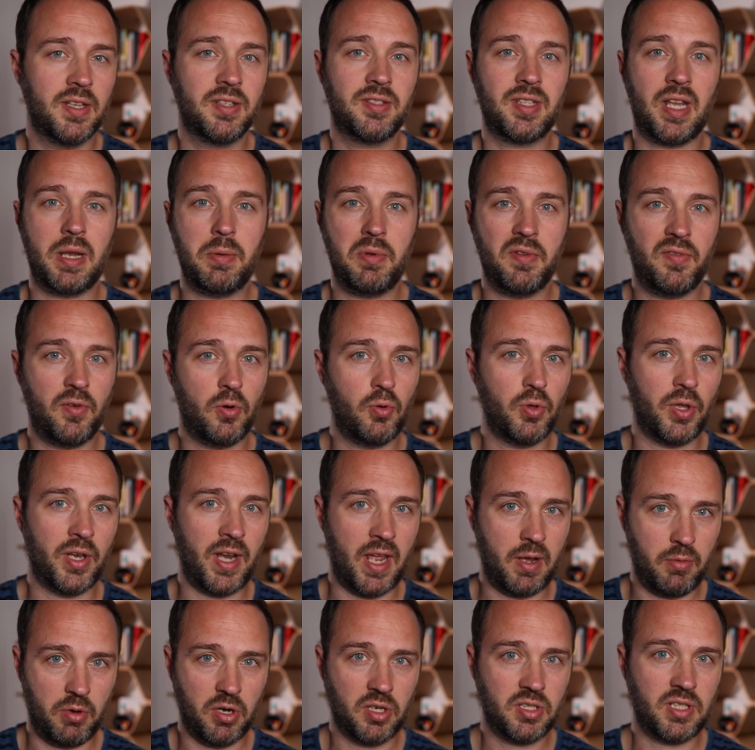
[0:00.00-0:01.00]
Same with all the
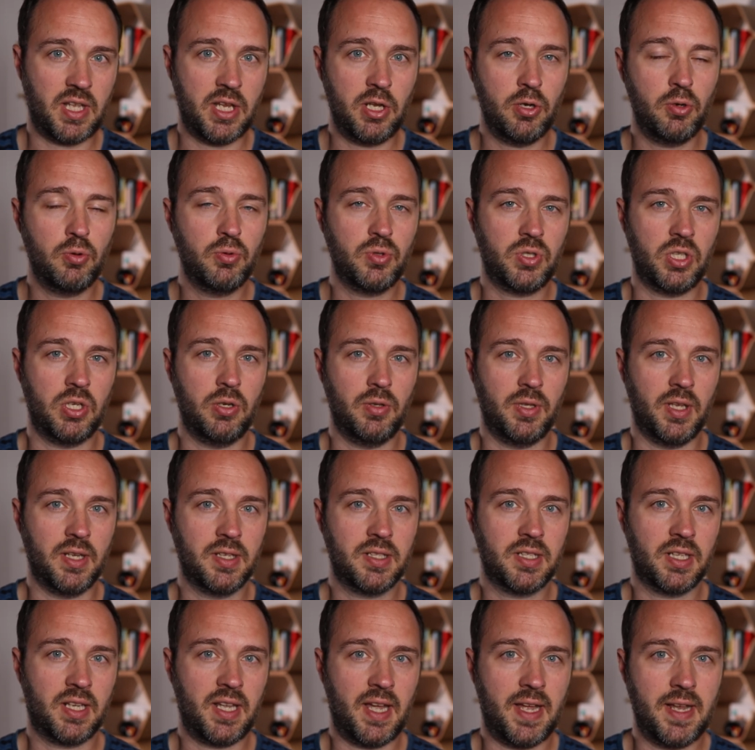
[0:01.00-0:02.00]
networks. They all do
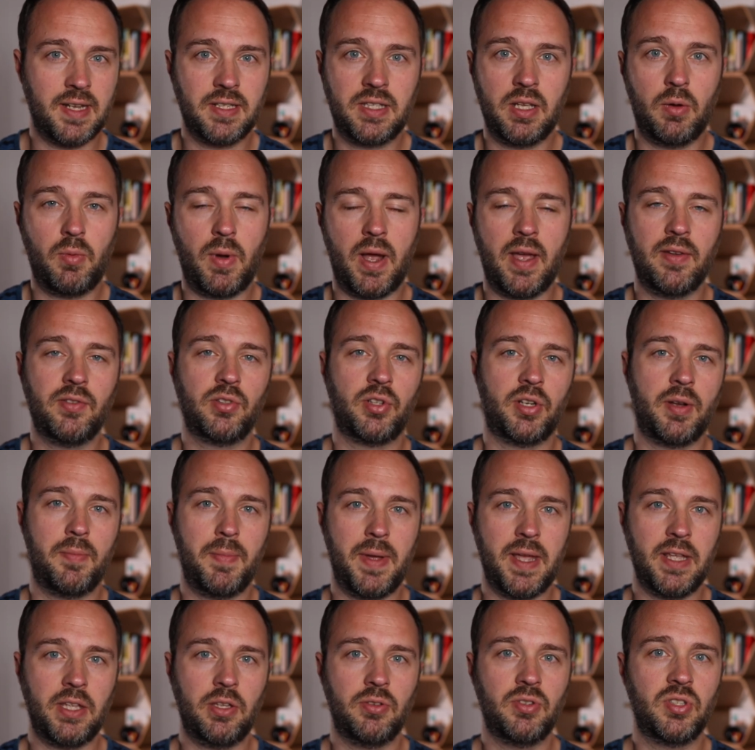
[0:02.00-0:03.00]
this, okay? It's their way of trying to
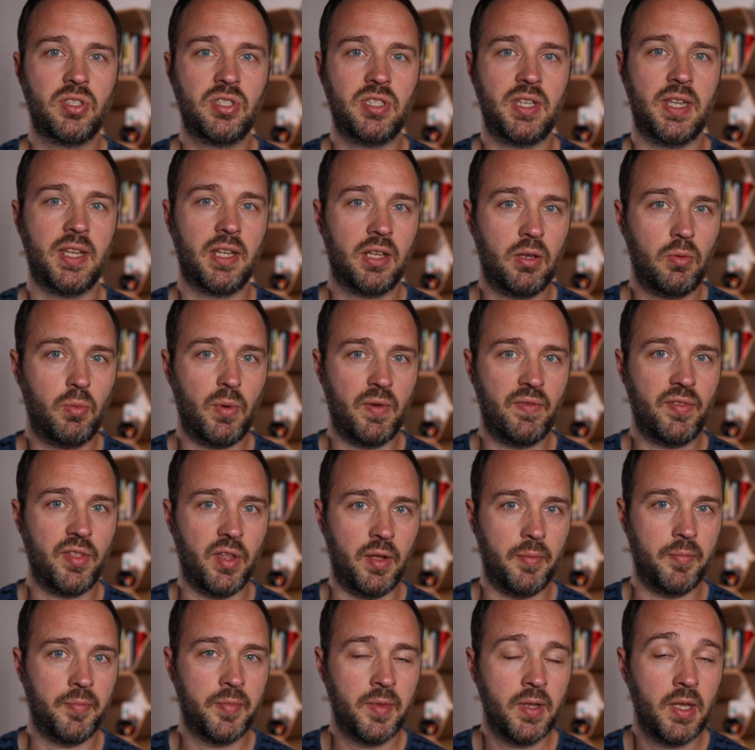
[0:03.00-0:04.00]
make you stick with
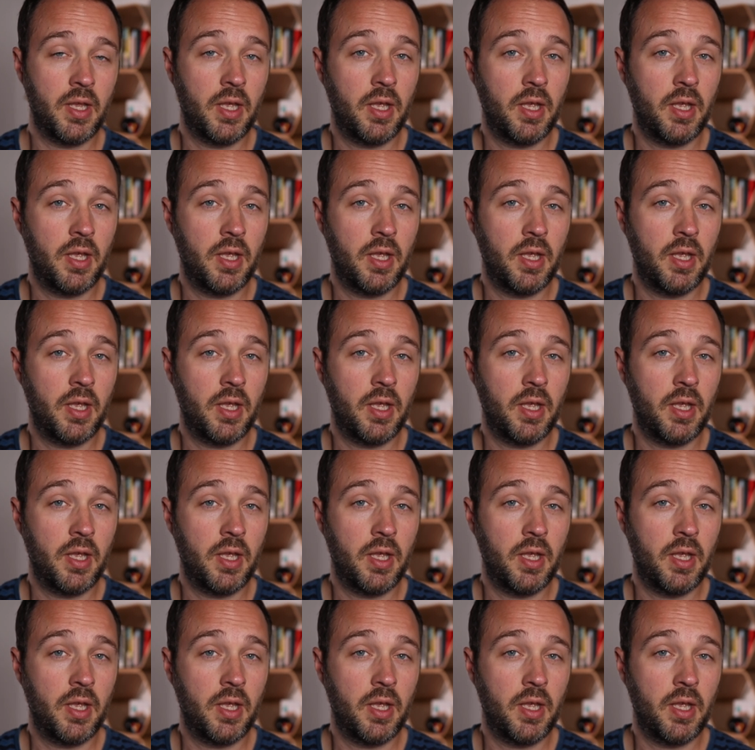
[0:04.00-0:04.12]
them.